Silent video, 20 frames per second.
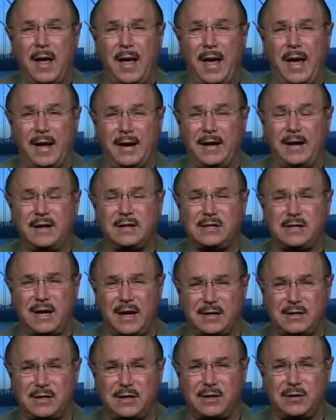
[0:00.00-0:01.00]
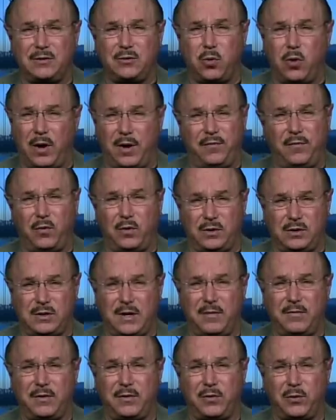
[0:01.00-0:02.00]
And he's tested 24/7,
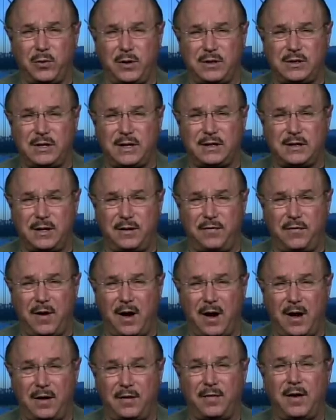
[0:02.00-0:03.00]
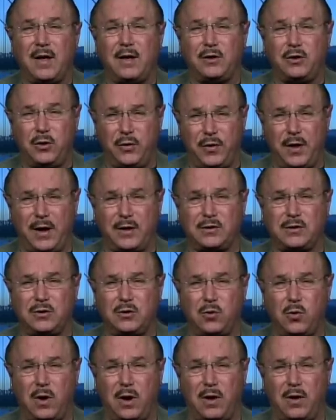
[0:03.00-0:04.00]
365.
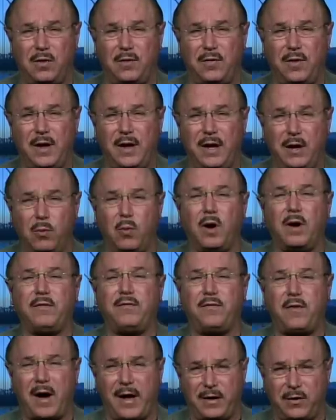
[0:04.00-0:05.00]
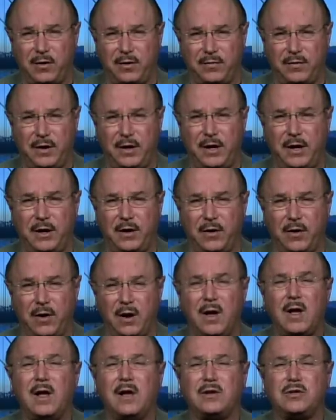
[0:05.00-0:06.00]
2012, he won Fighter of the Year.
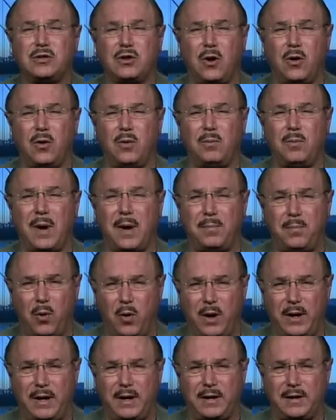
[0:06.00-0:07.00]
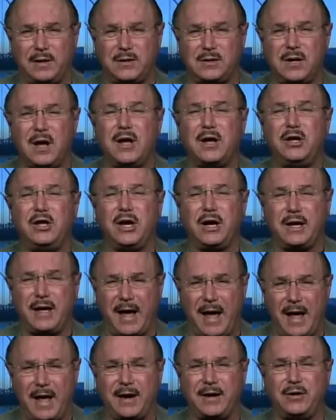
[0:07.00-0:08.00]
So my point is, you
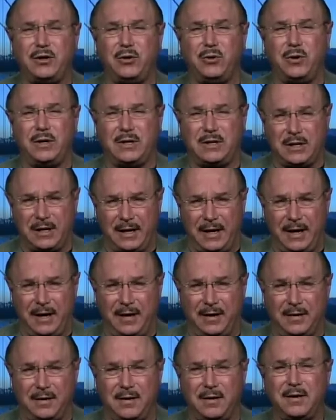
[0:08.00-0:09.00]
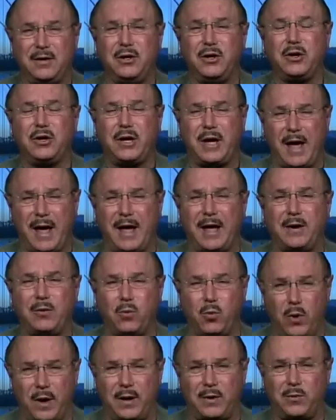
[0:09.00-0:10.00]
can do it clean. You
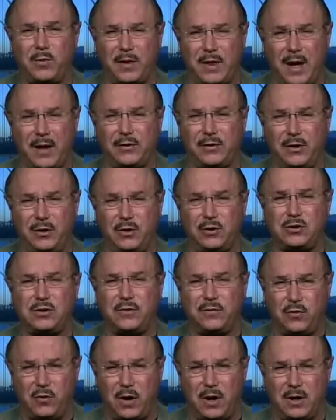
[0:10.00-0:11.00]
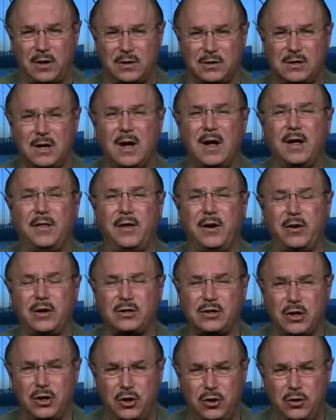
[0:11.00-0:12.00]
can win without the use of drugs. There
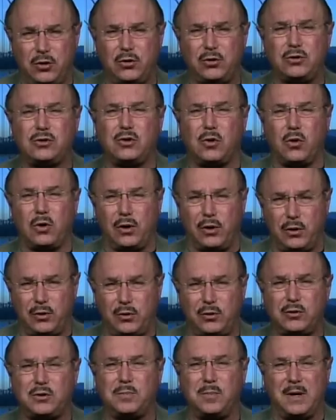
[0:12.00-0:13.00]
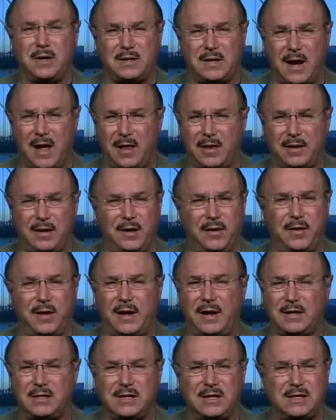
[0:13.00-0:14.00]
is a use or lose mentality that
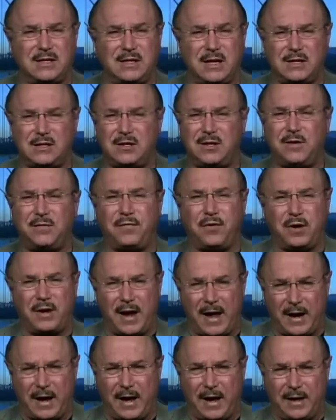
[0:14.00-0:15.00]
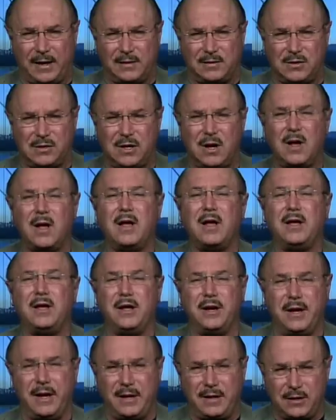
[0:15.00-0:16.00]
has existed for decades.
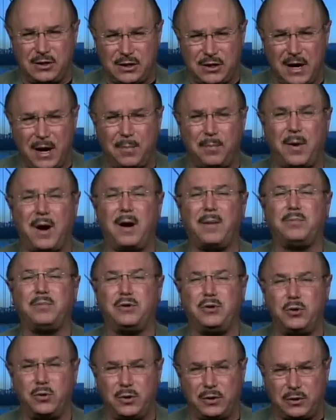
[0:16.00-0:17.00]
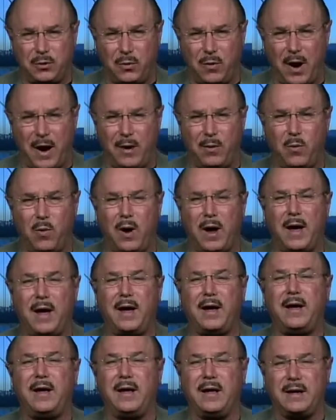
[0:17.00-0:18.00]
You need to step up, do it the right
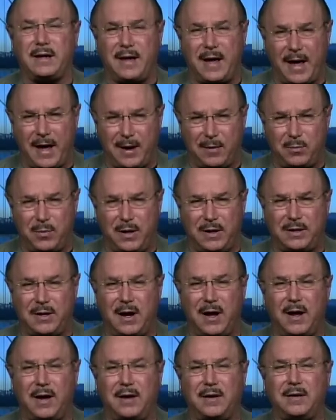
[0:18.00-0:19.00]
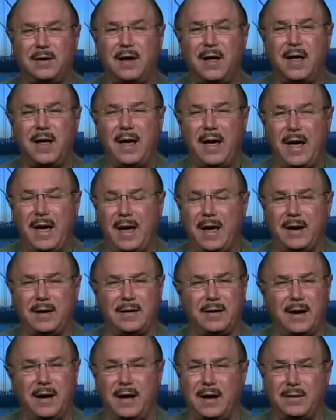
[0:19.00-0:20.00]
way. It can be done.
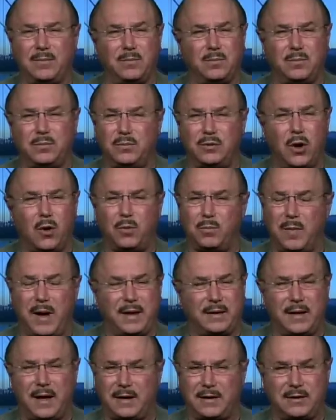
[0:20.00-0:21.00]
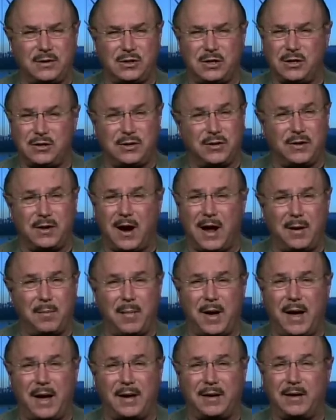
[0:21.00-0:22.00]
And don't make that decision that I
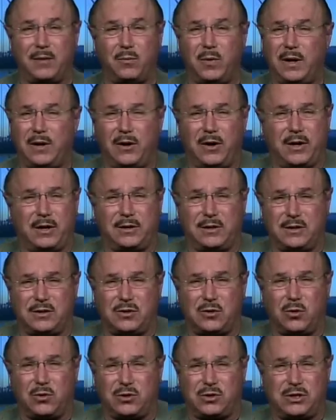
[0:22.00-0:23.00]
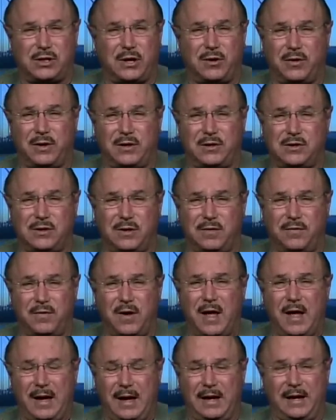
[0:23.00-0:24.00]
made. And we look at this whole series of
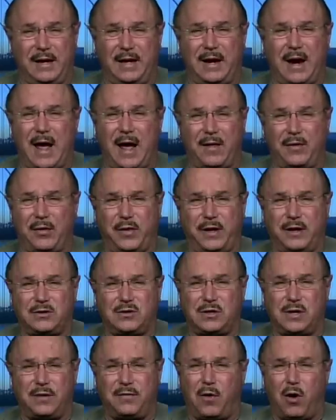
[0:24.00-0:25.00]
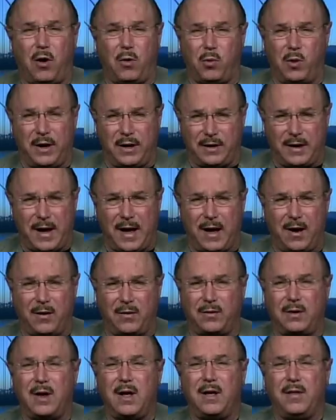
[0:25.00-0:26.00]
elite athletes that have all went
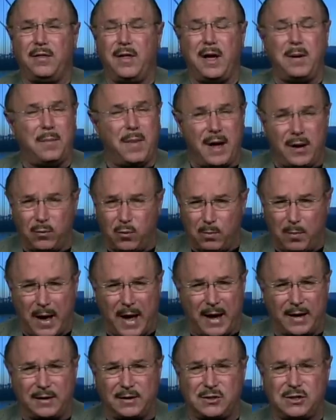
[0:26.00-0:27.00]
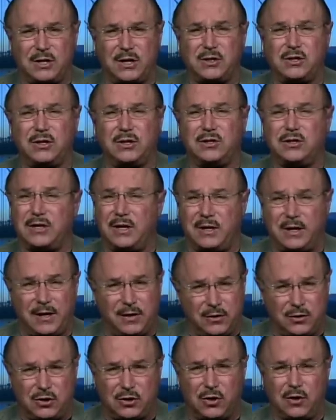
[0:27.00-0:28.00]
down. They made bad decisions. It
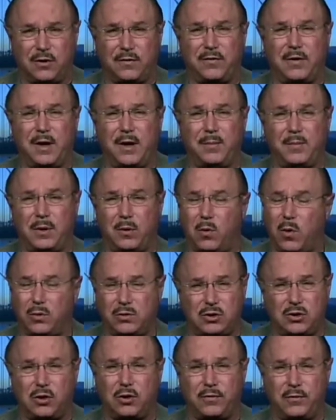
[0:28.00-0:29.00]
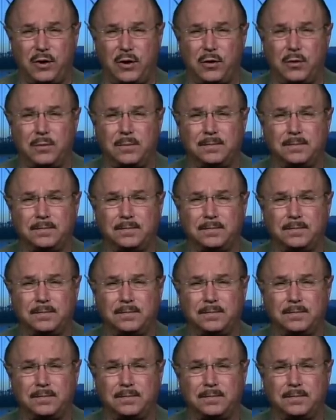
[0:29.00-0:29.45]
didn't serve them, and it won't serve you.